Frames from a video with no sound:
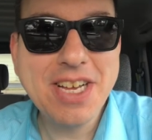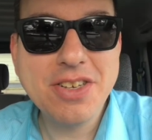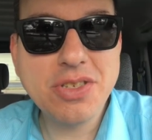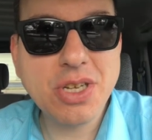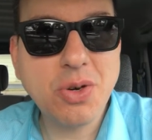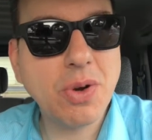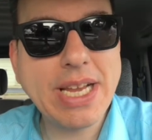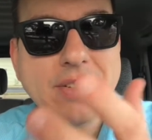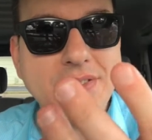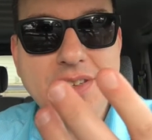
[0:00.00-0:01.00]
just a
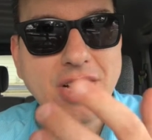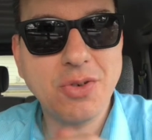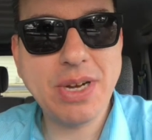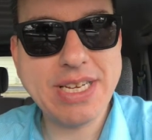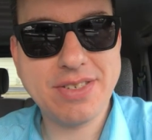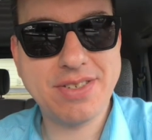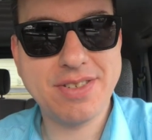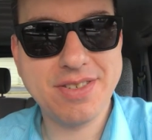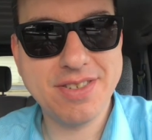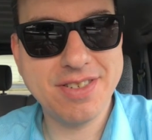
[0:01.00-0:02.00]
great
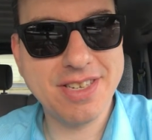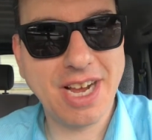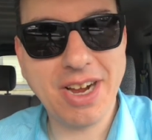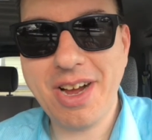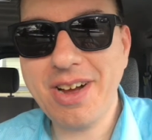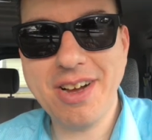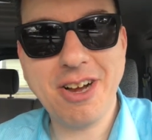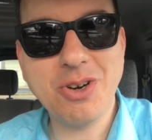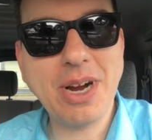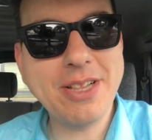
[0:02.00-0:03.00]

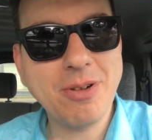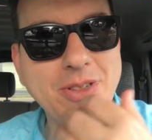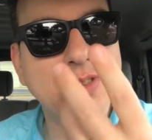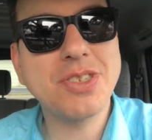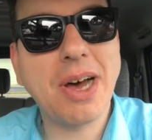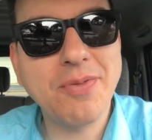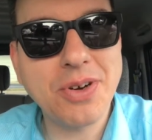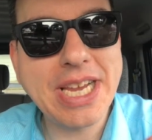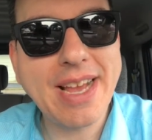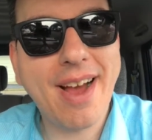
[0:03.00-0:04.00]
little
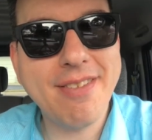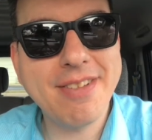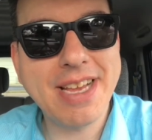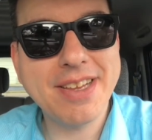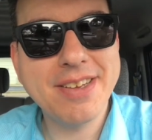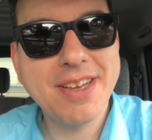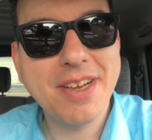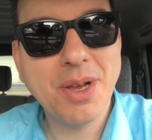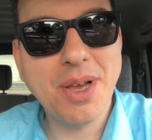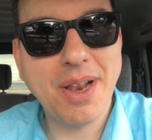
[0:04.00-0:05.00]
discovery, I think,
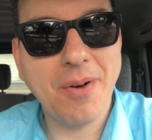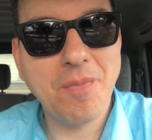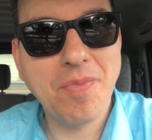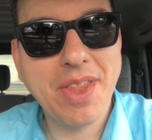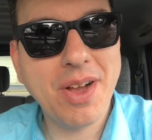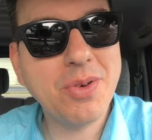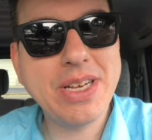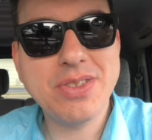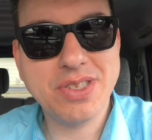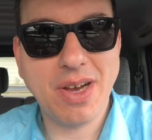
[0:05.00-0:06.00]
you know, a
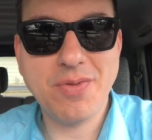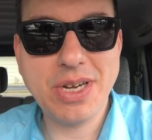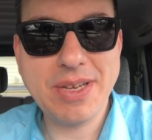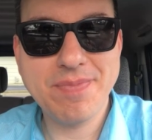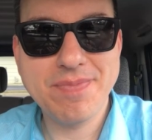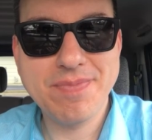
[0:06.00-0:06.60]
great discovery.